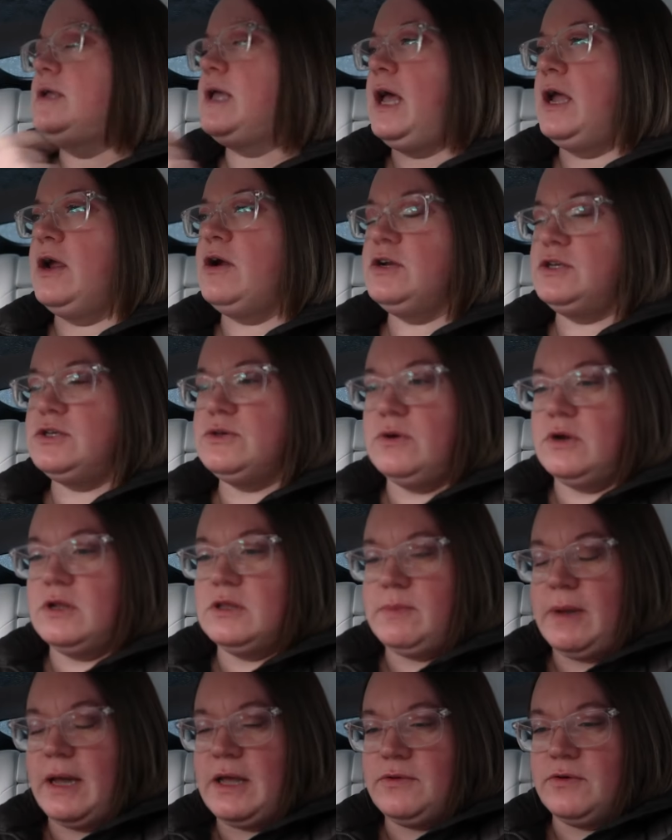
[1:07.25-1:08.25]
yeah, I heard you go to
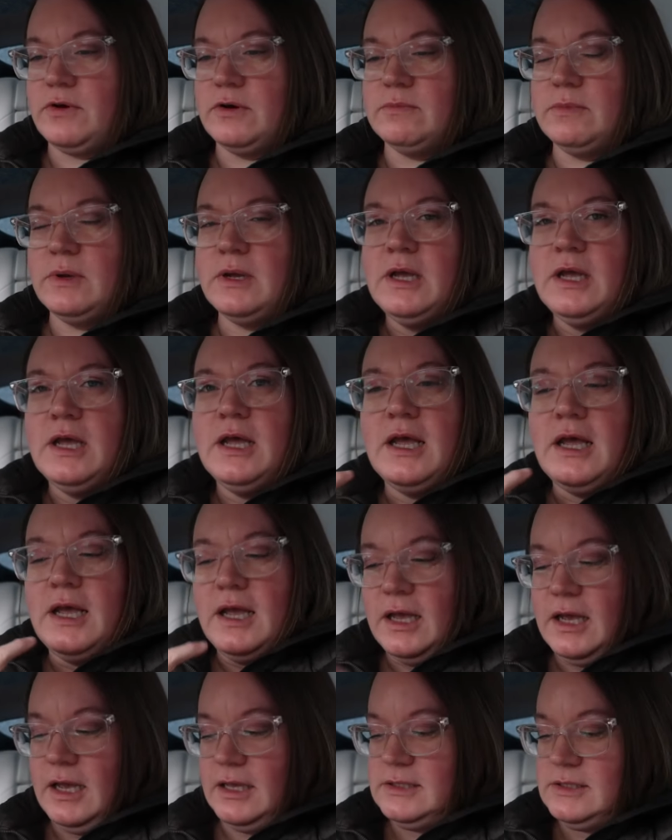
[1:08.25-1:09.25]
the bathroom. Oh.
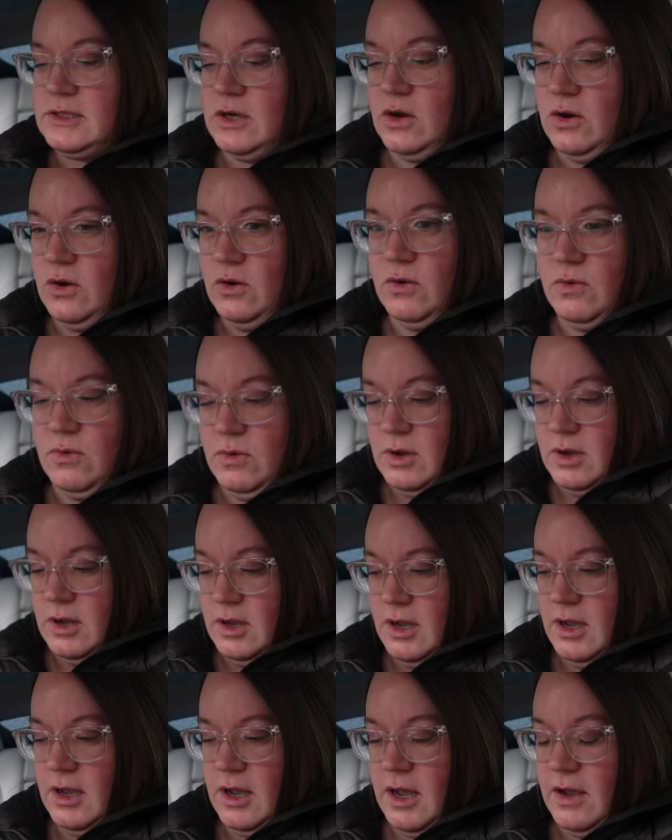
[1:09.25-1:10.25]
And so
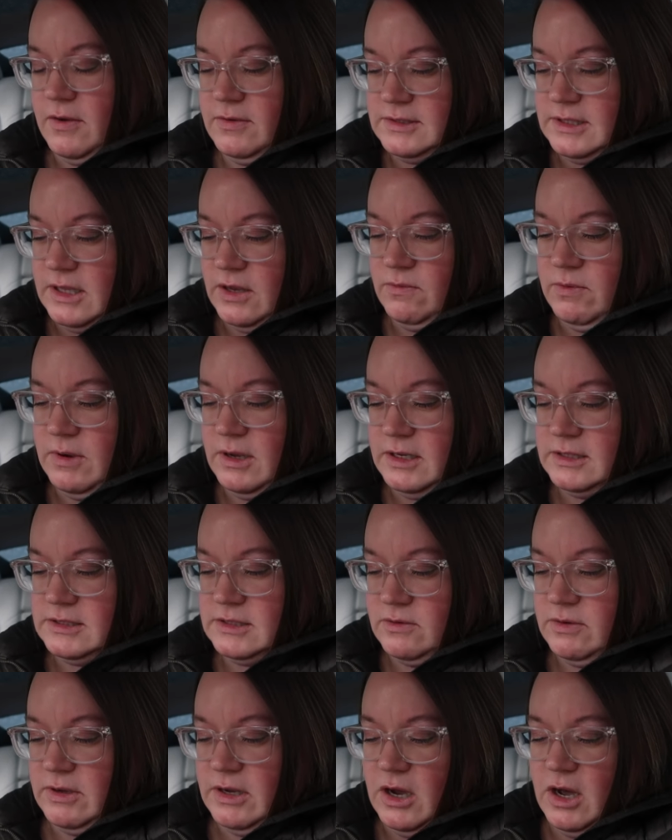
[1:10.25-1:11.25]
I was like, what is
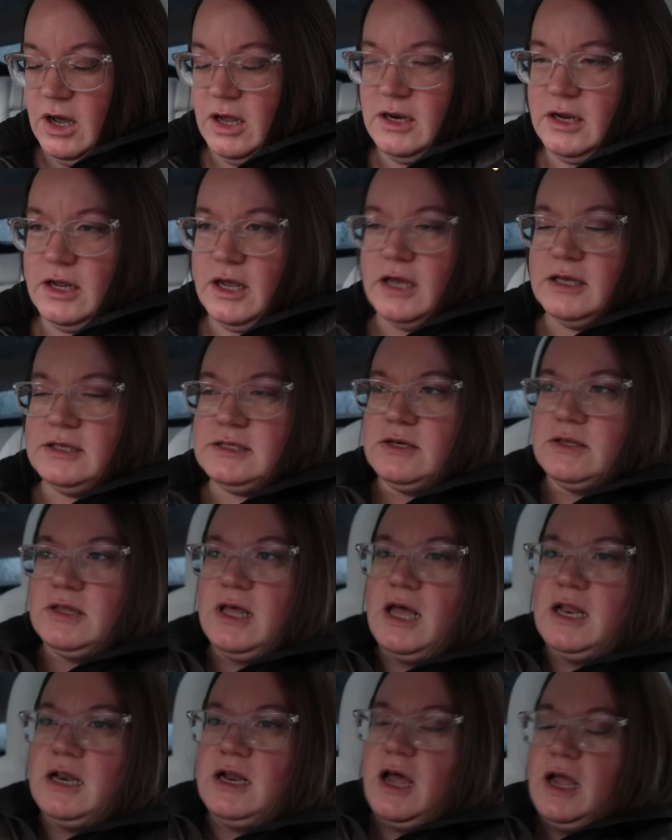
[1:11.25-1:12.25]
going on? And so
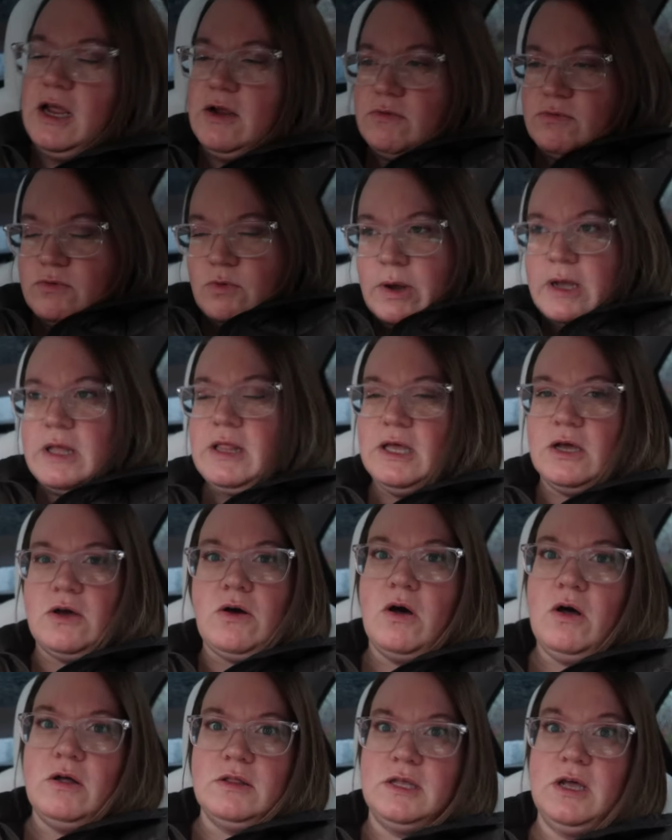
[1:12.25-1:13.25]
then I quickly
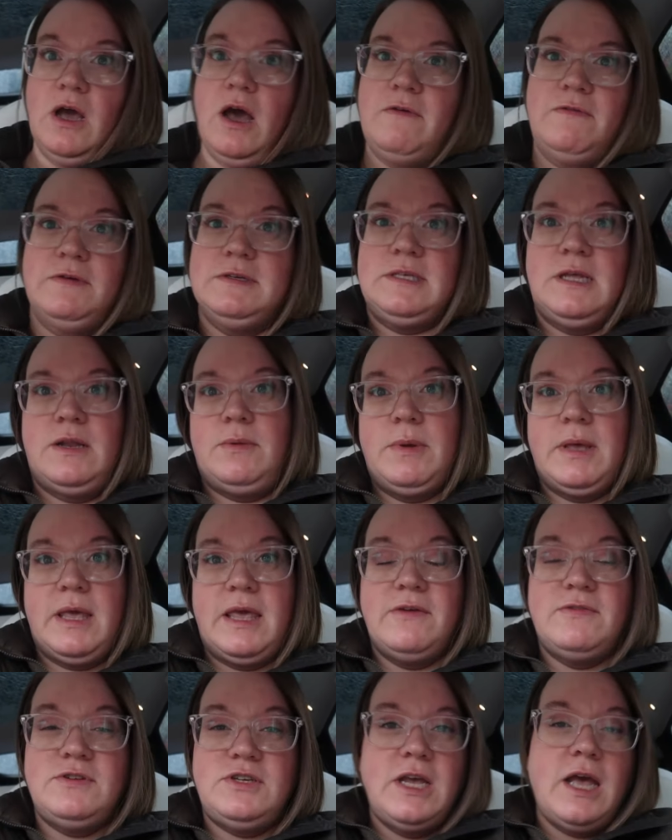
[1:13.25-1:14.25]
called the office and I'm like,
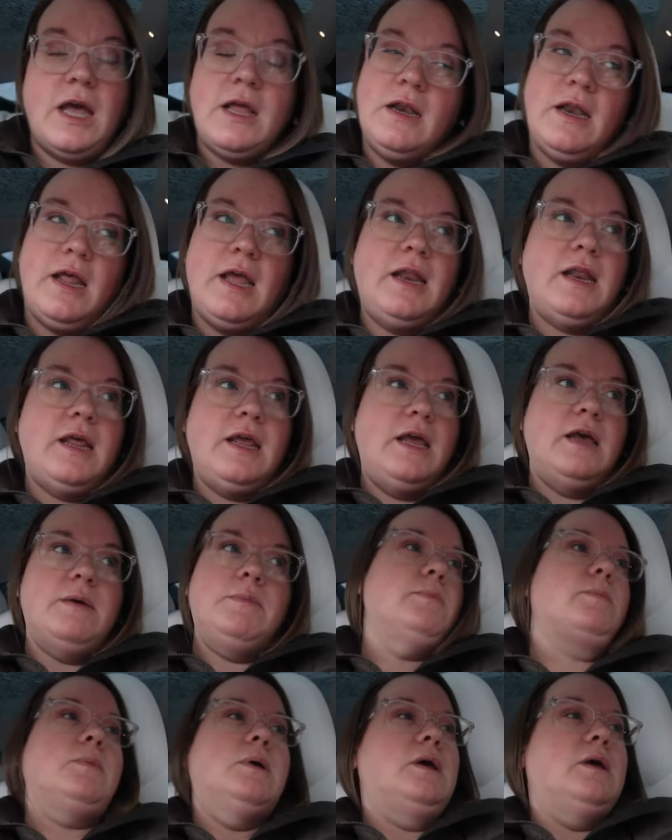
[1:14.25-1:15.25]
if she had an 8
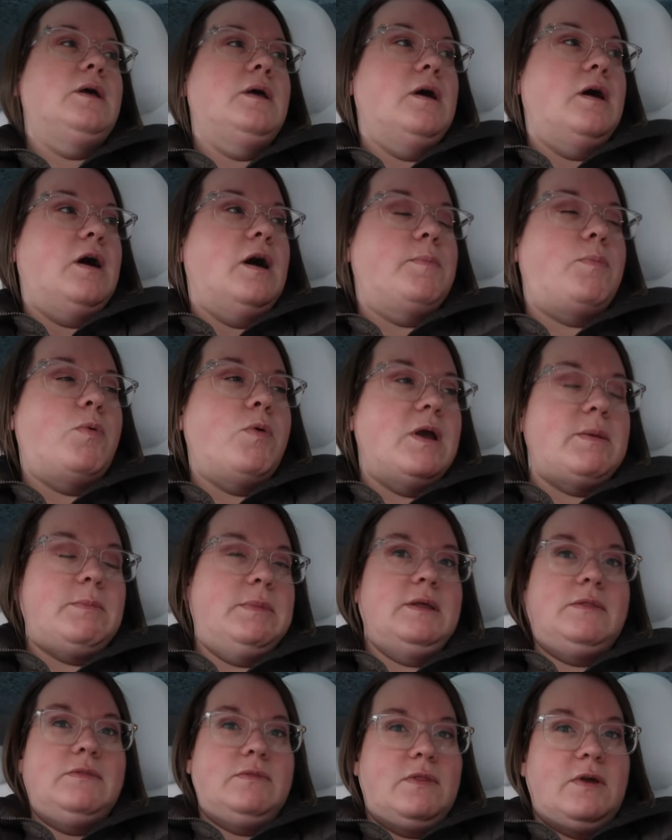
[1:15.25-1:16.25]
a.m.
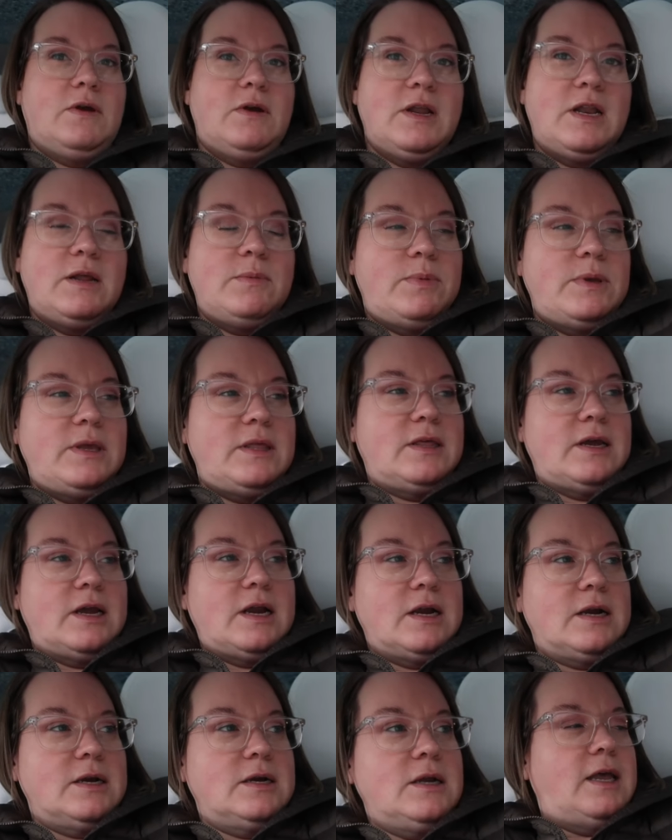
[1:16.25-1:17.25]
appointment, they're gonna be
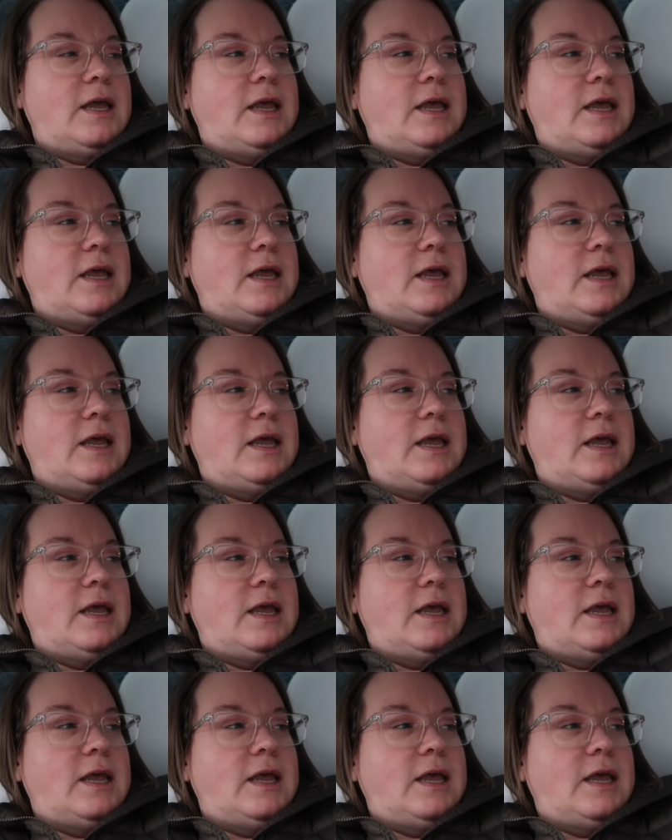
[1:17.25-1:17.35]
there.